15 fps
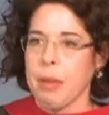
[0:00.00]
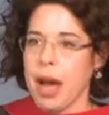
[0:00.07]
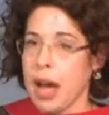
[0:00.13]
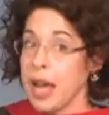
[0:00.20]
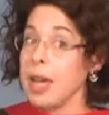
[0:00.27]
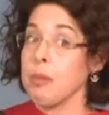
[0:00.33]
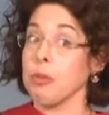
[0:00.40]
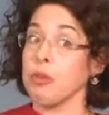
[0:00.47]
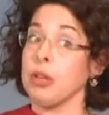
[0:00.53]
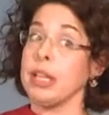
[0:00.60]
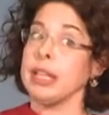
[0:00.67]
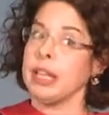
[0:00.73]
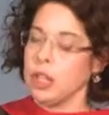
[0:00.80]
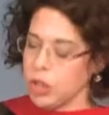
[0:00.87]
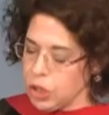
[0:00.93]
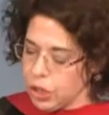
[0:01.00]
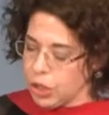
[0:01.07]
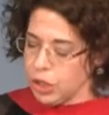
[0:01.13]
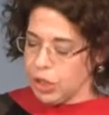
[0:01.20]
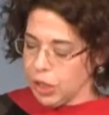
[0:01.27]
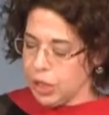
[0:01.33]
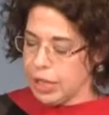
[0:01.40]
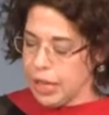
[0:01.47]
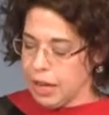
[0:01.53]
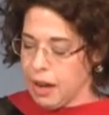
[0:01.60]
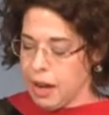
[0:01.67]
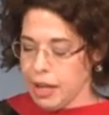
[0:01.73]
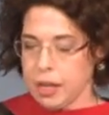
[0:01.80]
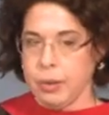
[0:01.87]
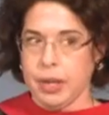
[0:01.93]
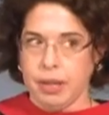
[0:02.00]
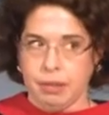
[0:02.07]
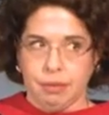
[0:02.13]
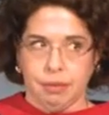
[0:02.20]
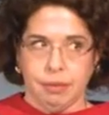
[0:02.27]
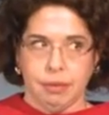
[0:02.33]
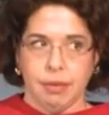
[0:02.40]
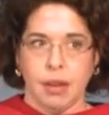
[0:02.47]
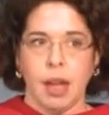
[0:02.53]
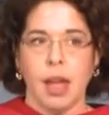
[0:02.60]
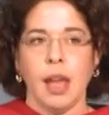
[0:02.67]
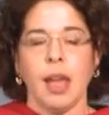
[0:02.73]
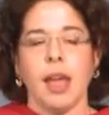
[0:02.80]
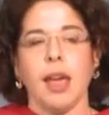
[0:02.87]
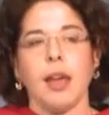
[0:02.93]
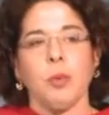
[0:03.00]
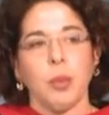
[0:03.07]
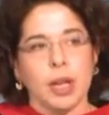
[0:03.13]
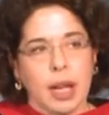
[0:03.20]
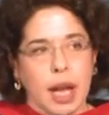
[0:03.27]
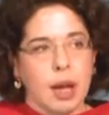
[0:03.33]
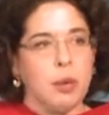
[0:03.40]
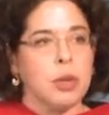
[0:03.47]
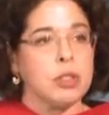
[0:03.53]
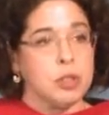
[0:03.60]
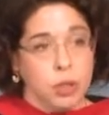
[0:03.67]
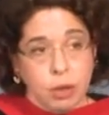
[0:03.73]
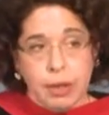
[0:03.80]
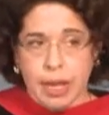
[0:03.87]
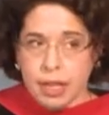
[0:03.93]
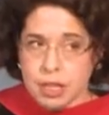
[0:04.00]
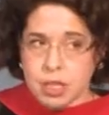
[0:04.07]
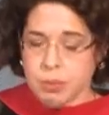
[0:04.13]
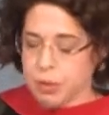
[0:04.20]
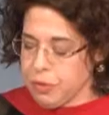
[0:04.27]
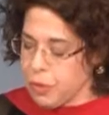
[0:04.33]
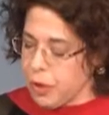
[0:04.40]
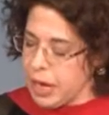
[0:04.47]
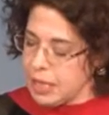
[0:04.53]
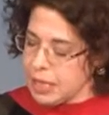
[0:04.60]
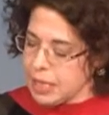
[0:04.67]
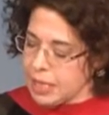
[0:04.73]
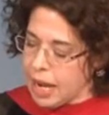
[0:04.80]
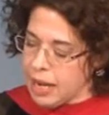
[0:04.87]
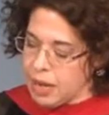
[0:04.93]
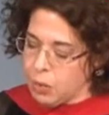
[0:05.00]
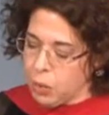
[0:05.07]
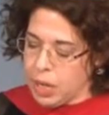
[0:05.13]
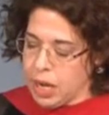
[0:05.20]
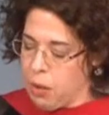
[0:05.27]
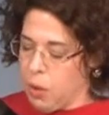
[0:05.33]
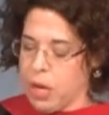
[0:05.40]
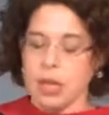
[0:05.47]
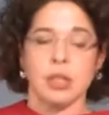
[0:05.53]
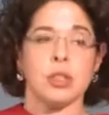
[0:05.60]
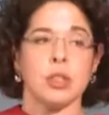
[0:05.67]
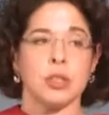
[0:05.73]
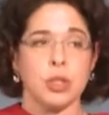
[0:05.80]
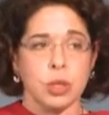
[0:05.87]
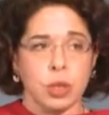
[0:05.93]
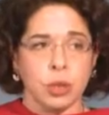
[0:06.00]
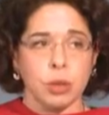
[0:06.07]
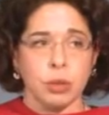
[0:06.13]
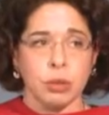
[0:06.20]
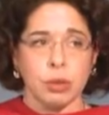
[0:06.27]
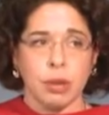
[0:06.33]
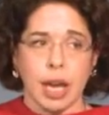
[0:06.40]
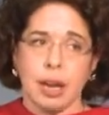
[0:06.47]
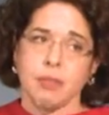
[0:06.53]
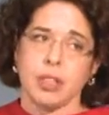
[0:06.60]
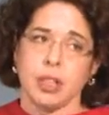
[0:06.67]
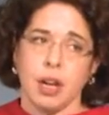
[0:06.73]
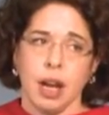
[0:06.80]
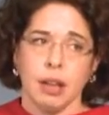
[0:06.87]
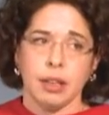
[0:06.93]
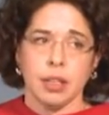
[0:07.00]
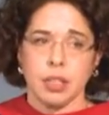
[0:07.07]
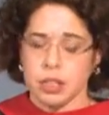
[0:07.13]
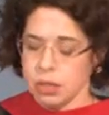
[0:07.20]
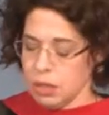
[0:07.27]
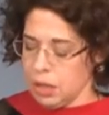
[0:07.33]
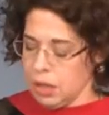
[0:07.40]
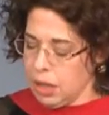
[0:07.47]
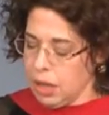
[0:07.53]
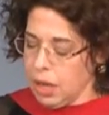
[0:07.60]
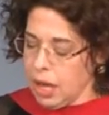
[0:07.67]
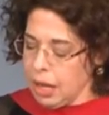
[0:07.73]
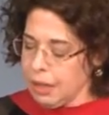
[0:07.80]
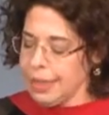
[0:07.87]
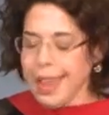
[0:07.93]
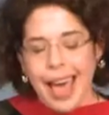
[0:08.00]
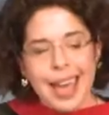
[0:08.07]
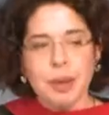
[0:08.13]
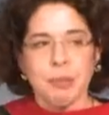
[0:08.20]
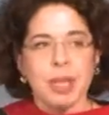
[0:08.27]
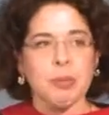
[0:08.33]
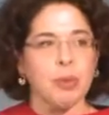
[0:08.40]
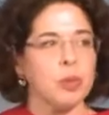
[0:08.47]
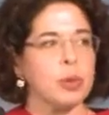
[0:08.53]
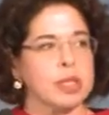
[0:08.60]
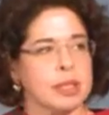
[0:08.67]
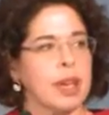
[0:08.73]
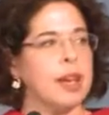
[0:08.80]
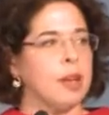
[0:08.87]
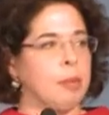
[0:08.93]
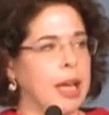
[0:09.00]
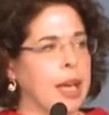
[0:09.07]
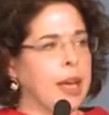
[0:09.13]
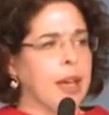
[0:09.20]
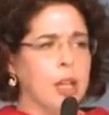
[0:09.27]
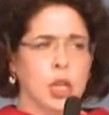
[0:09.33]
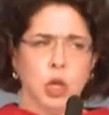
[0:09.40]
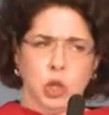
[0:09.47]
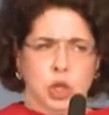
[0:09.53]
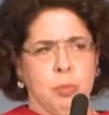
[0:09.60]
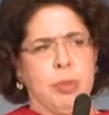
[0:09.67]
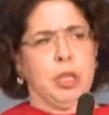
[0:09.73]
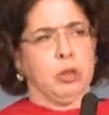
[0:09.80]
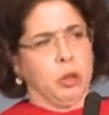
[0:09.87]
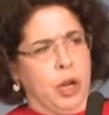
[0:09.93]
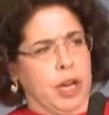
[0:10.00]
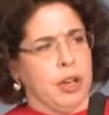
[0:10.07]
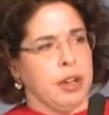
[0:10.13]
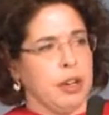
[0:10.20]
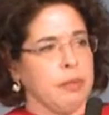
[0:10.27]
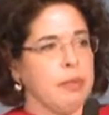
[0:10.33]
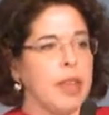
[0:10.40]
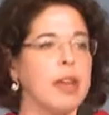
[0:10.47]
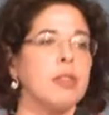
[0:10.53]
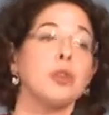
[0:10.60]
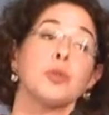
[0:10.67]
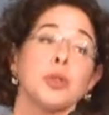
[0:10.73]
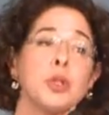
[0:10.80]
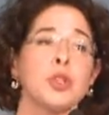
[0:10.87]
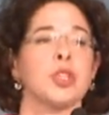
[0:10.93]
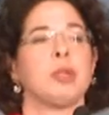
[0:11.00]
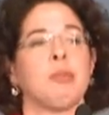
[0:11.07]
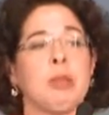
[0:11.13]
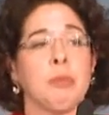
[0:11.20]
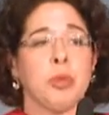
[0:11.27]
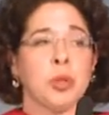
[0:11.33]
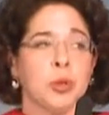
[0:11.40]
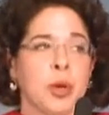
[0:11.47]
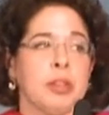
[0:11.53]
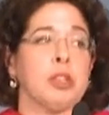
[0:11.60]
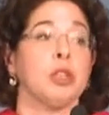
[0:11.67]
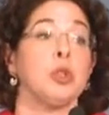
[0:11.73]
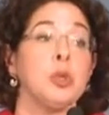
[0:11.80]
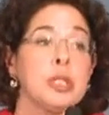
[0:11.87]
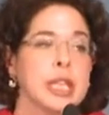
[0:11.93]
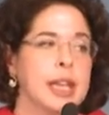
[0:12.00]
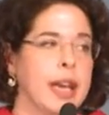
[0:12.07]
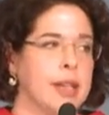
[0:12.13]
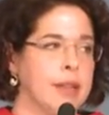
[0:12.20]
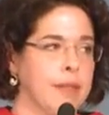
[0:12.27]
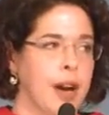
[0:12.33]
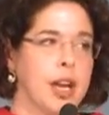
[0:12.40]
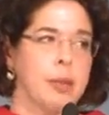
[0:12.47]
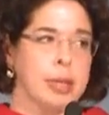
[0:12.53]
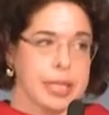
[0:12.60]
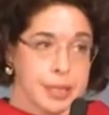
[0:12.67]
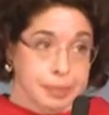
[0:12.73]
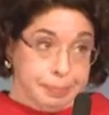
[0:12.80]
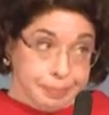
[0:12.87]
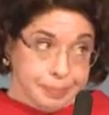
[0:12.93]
I am really good at arguing. And when I was your age, before I decided what I wanted to do after college, a lot of people would say to me, "You should be a lawyer." And those were usually people who were on the losing end of arguments.